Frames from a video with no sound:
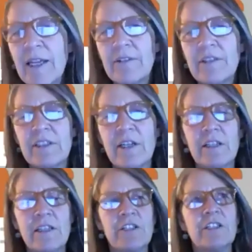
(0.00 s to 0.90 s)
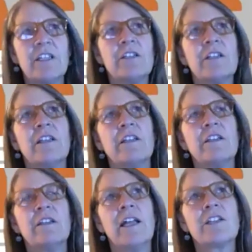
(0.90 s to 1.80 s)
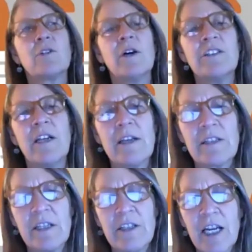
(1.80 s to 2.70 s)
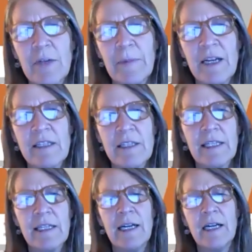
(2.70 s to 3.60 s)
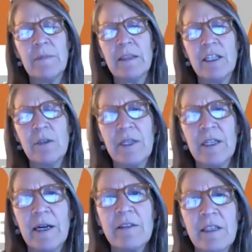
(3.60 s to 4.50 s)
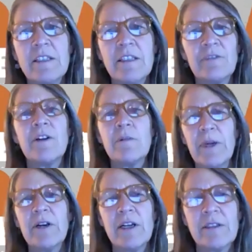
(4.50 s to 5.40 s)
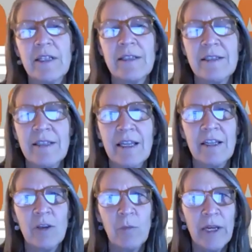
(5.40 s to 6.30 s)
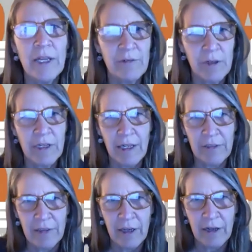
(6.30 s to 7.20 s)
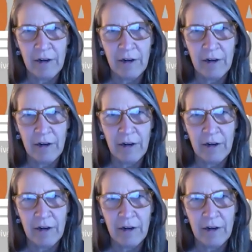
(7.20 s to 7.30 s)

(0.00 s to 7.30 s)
started touching into the next question I was going to talk about, is like a little bit about the different barriers that stand in the way of good health care.